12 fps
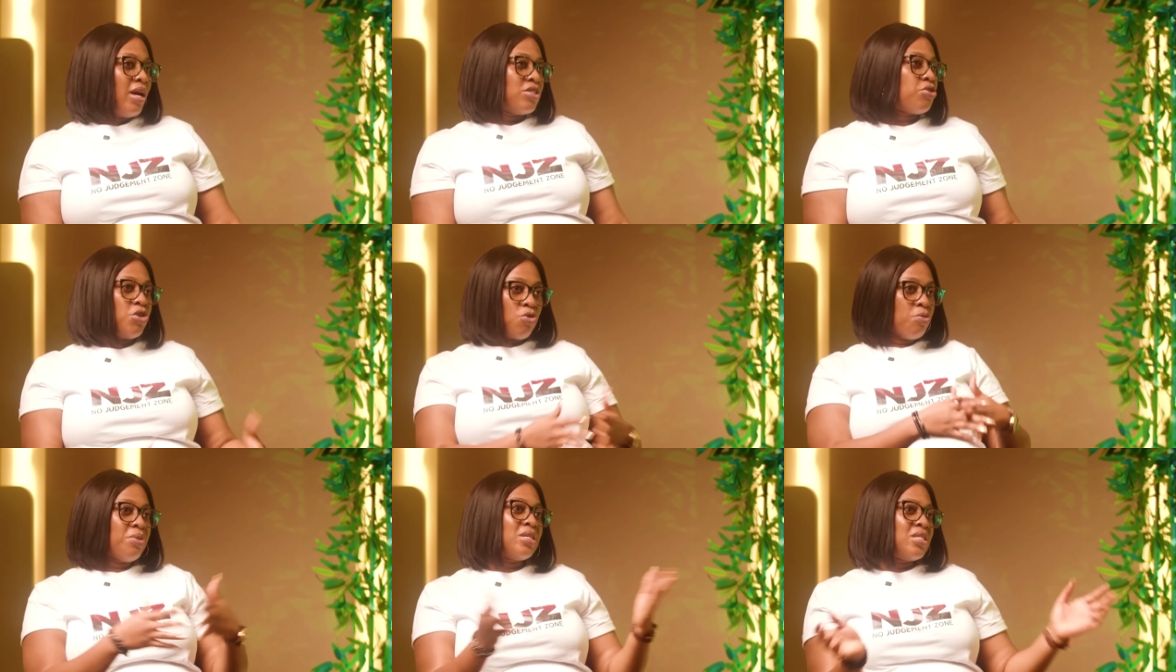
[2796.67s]
So there
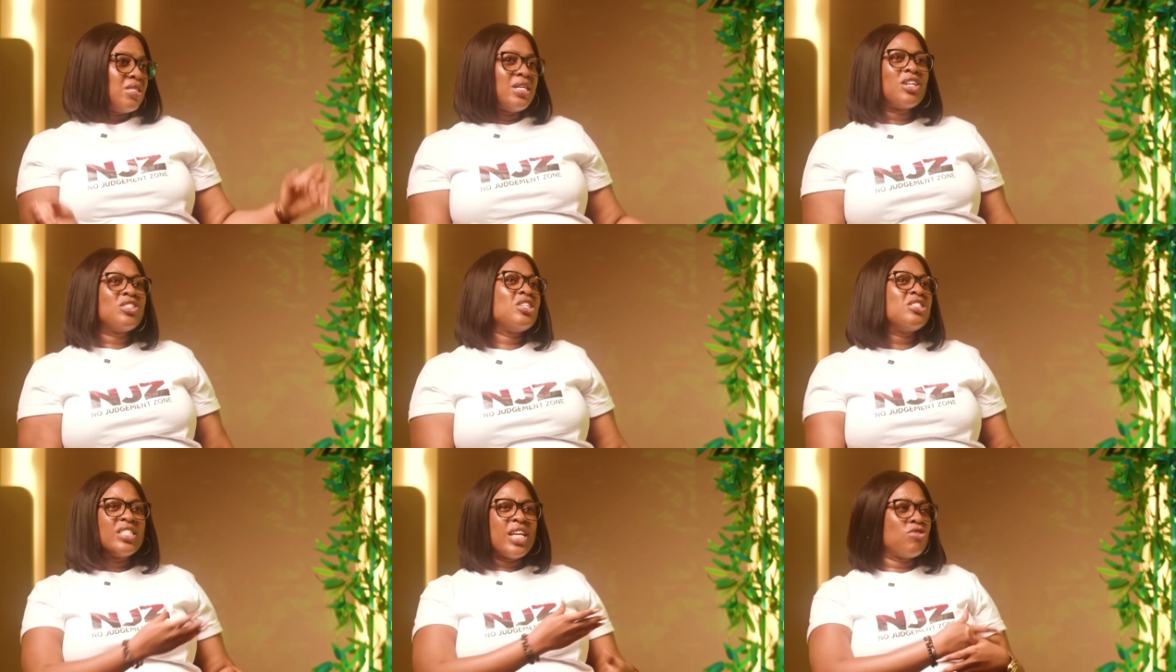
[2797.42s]
could be a season I could
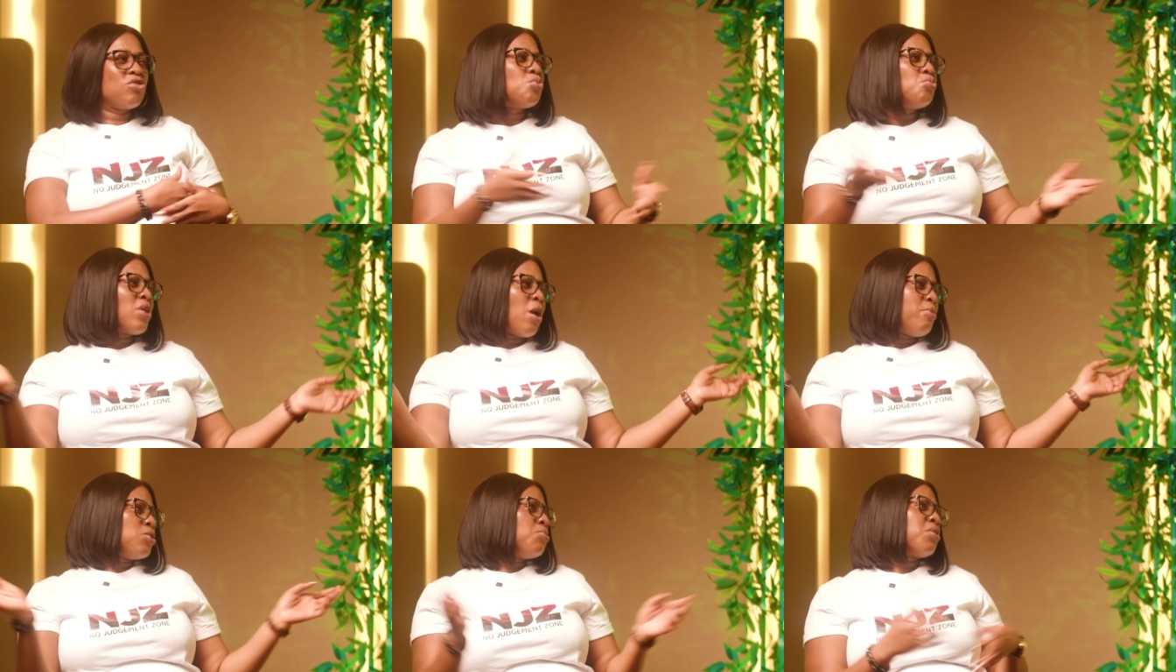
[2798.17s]
just decide to smoke. I'll
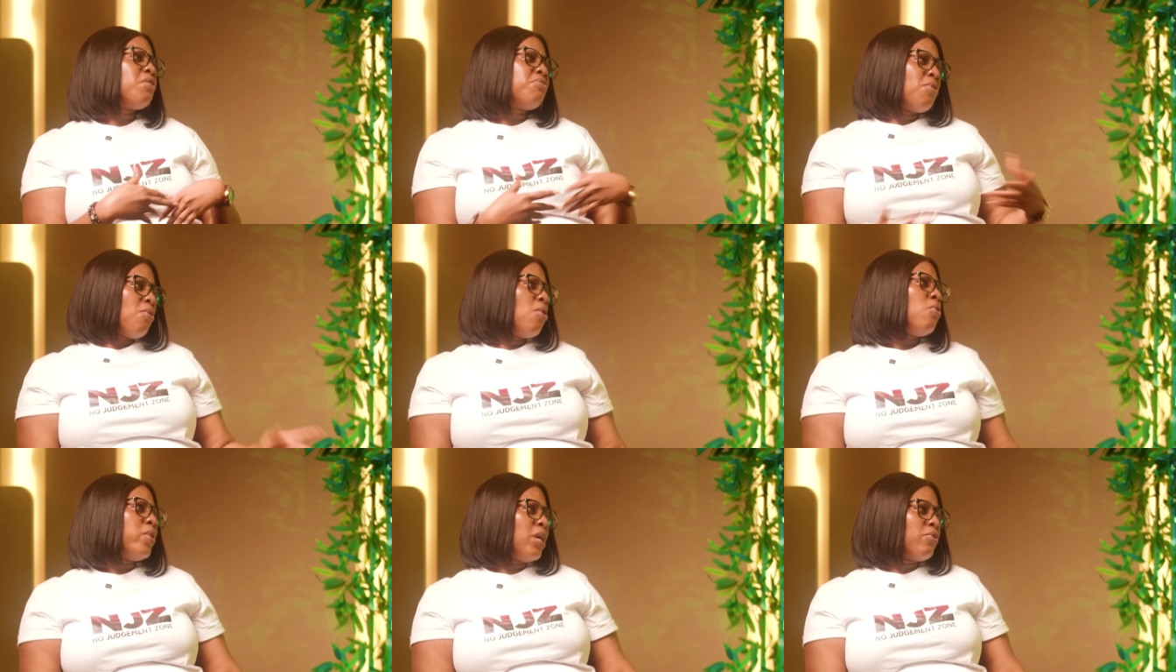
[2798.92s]
be smoking for
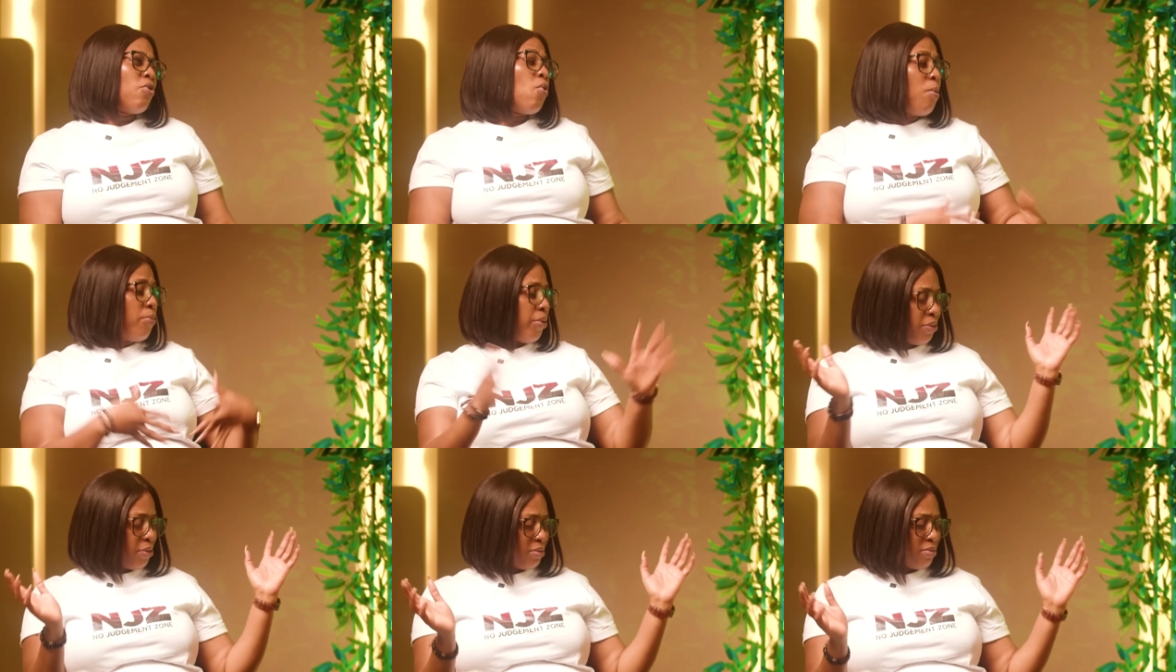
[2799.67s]
1 week, for 1 month.